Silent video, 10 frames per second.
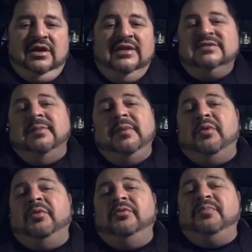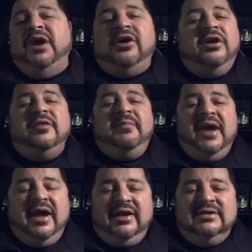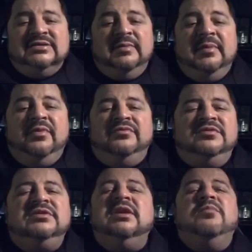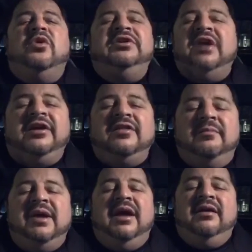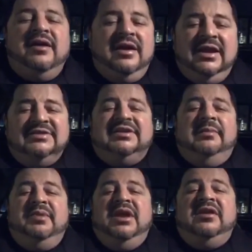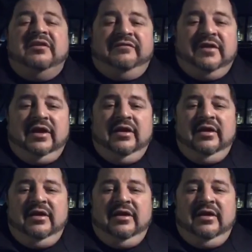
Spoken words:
and some people are better in the back, and some people get more done in the back instead of being in the front.